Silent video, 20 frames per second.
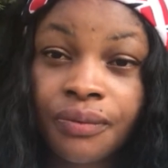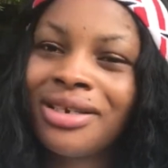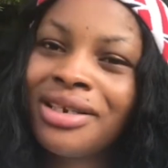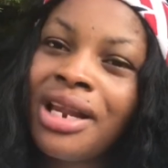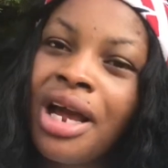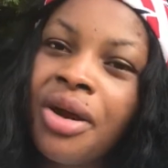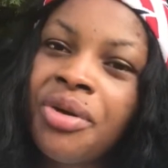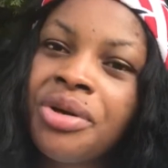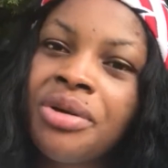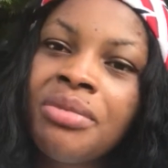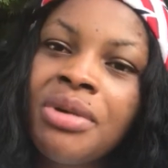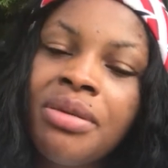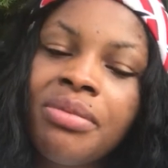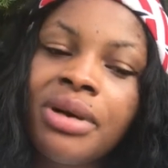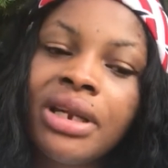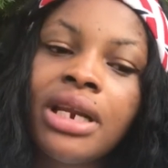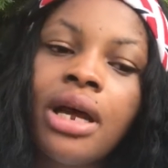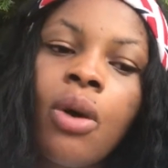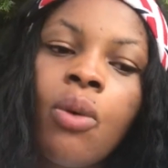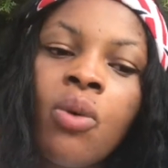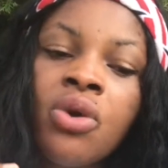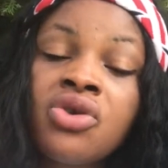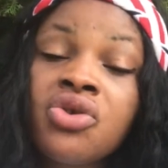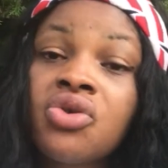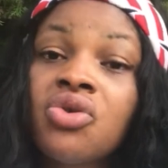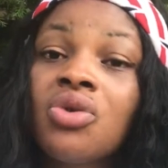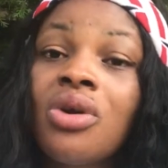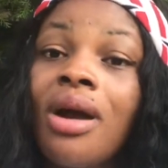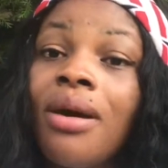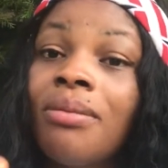Now remember that
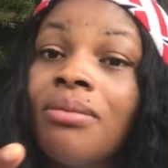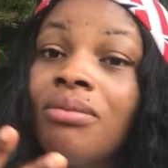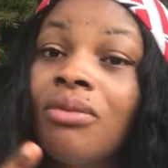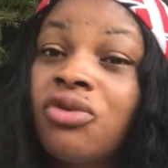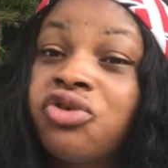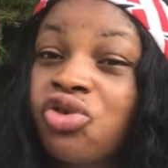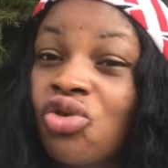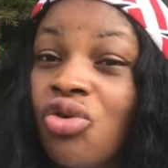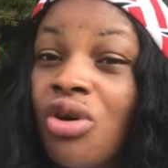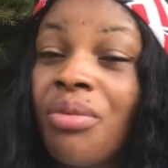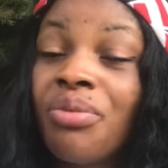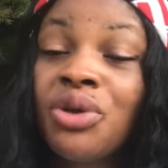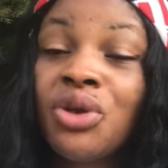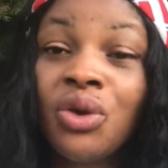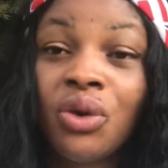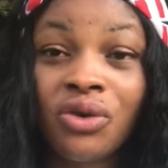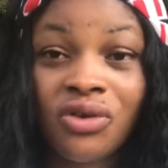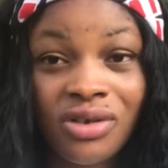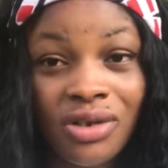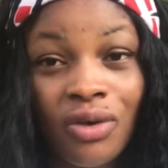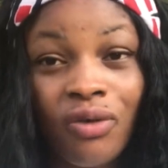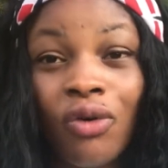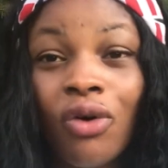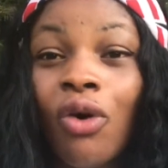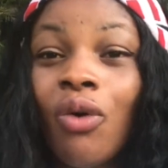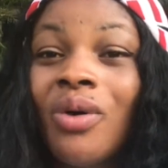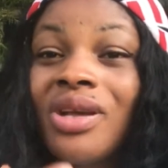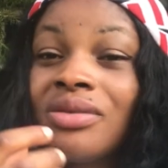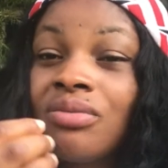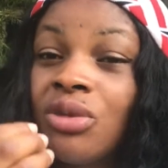once you are scrubbing yourself,
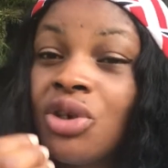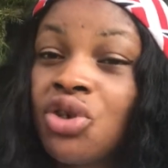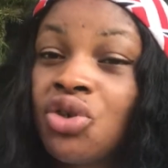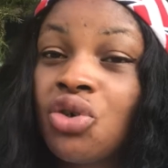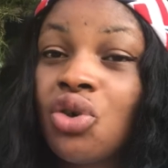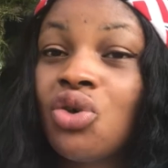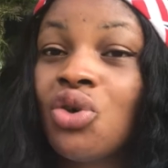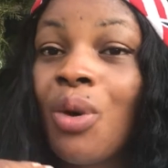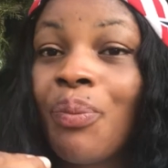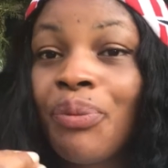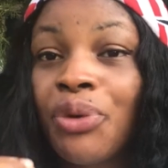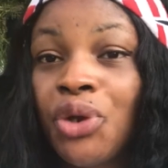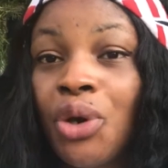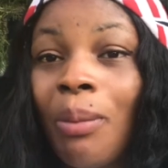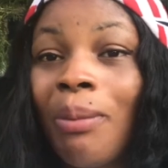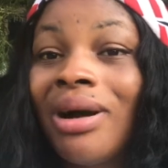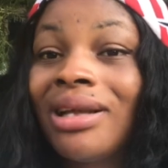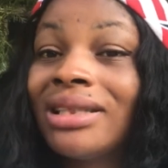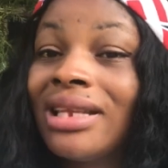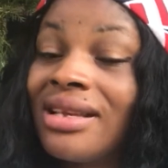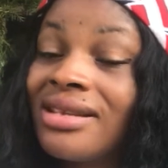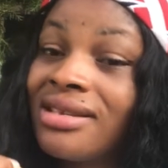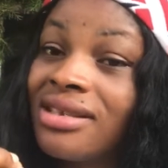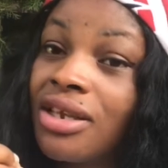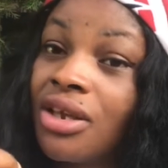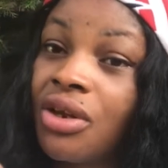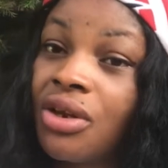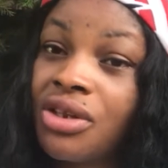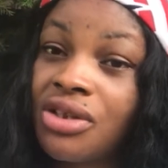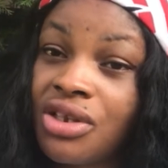always make sure you open your mouth and say
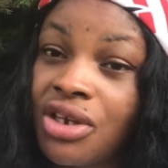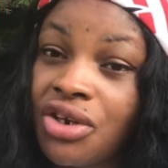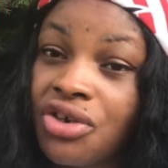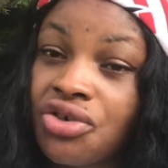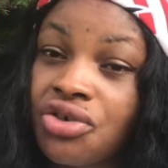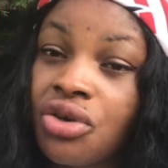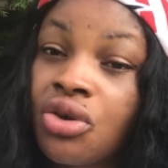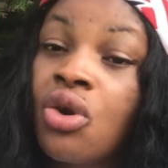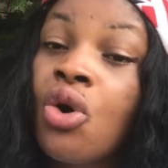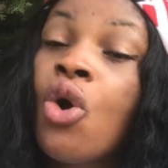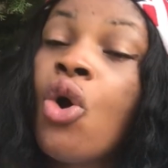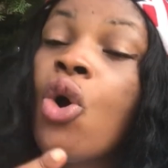your intention.